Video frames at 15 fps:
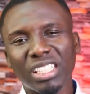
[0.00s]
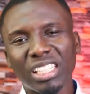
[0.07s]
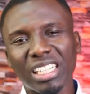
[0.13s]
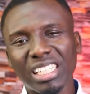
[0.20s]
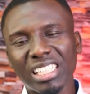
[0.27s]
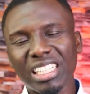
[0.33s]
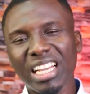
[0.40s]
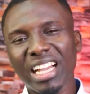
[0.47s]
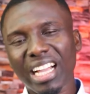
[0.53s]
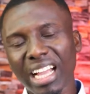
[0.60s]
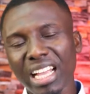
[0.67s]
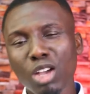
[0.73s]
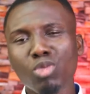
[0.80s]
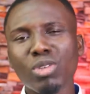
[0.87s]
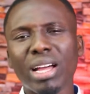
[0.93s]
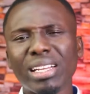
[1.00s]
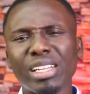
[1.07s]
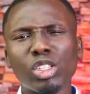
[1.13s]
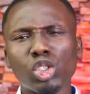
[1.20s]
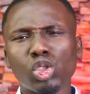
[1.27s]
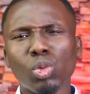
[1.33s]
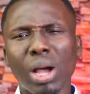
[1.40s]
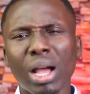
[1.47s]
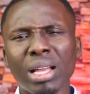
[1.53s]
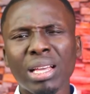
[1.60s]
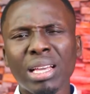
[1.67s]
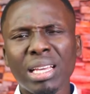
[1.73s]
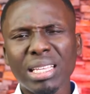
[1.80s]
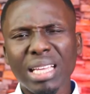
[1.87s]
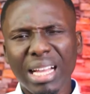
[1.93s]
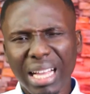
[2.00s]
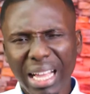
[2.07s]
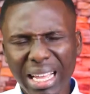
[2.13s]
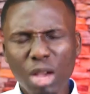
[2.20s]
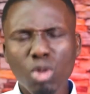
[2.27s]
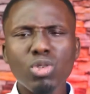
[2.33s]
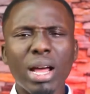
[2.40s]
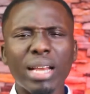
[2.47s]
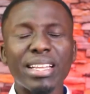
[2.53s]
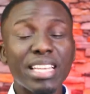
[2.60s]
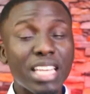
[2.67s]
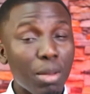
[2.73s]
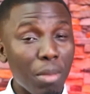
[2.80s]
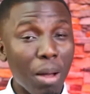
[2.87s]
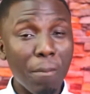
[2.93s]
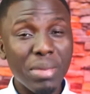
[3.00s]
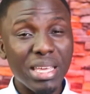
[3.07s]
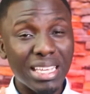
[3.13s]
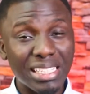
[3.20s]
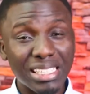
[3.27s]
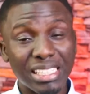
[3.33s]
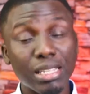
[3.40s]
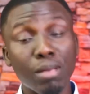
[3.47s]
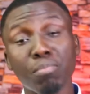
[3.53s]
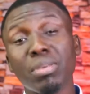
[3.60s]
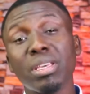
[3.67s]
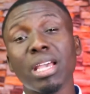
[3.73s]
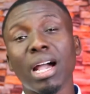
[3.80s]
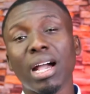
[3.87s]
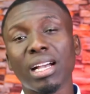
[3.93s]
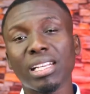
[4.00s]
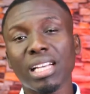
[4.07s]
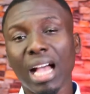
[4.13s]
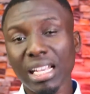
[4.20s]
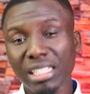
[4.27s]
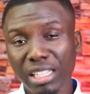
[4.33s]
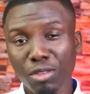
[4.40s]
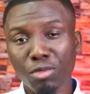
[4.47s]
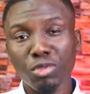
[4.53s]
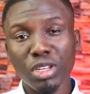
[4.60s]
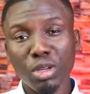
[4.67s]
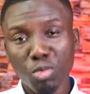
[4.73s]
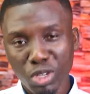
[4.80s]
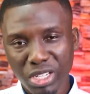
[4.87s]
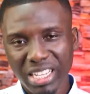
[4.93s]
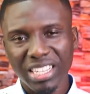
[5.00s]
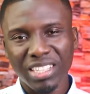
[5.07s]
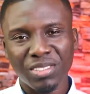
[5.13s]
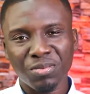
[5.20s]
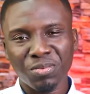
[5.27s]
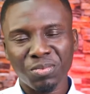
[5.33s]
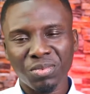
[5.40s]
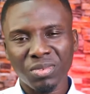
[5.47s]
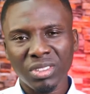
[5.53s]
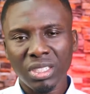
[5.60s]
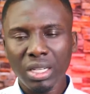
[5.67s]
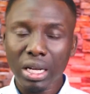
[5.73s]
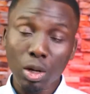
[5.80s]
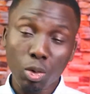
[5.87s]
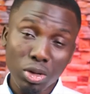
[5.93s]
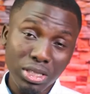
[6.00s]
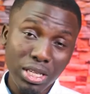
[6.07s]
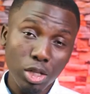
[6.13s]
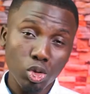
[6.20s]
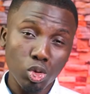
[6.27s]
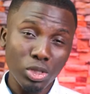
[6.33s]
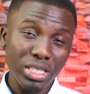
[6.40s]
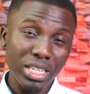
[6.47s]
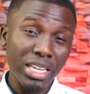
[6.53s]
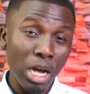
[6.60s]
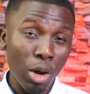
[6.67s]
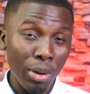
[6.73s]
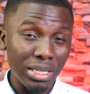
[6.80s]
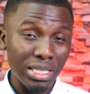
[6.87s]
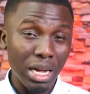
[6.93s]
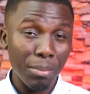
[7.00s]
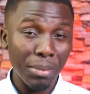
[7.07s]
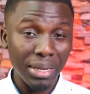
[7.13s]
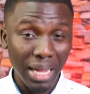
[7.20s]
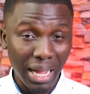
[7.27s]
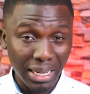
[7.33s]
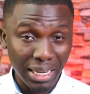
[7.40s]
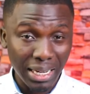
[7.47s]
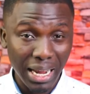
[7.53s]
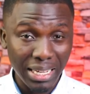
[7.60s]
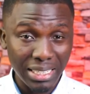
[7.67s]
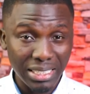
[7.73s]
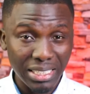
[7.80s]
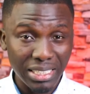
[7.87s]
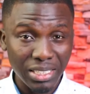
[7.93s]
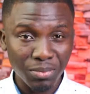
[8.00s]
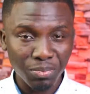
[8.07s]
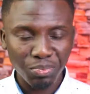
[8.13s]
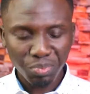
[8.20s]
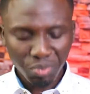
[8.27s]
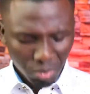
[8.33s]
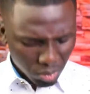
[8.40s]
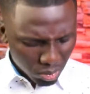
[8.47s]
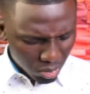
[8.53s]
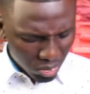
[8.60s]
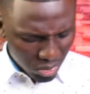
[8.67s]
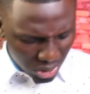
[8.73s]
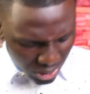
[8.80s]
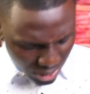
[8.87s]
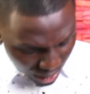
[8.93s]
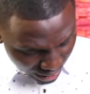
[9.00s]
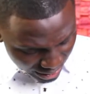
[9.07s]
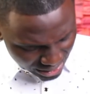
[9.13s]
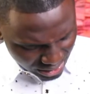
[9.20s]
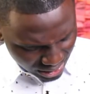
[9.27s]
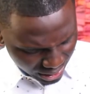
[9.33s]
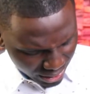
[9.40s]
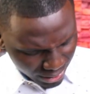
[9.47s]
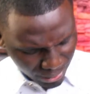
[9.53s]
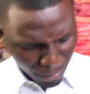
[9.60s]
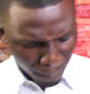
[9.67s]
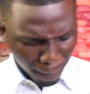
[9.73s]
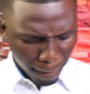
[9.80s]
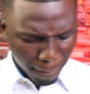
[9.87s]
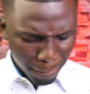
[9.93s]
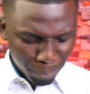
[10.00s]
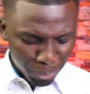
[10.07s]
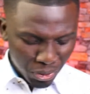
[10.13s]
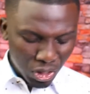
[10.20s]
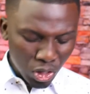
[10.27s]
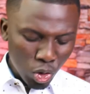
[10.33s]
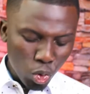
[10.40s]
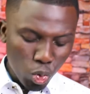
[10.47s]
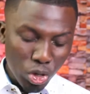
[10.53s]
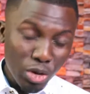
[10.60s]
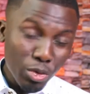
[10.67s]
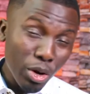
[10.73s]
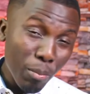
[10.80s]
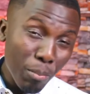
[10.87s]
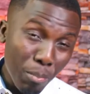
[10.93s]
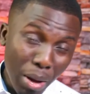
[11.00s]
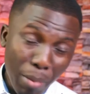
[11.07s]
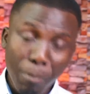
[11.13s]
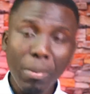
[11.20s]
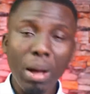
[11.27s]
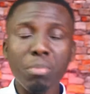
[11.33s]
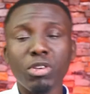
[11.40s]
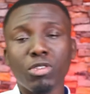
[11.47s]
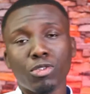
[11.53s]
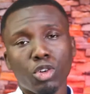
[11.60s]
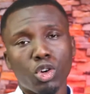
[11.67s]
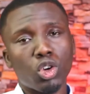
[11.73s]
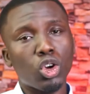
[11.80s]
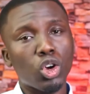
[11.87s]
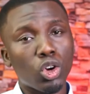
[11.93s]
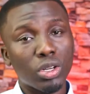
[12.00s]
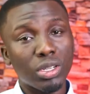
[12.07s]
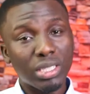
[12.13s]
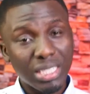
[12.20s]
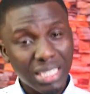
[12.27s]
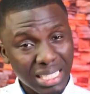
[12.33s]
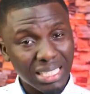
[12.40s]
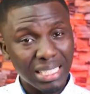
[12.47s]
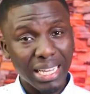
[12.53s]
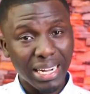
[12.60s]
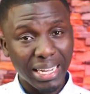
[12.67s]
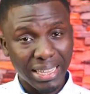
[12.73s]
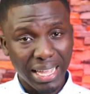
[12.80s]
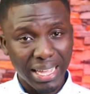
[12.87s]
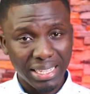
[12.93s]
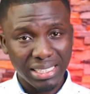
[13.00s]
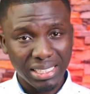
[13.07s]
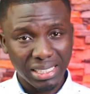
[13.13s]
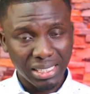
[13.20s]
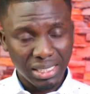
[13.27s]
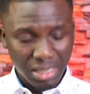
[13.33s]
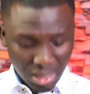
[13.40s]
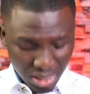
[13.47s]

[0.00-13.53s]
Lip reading: And ye kayura denswa, ye kayura denyema miensabia asafu imoye. And I want us to take our time and analyze it. Now he said, we remember before God these three things.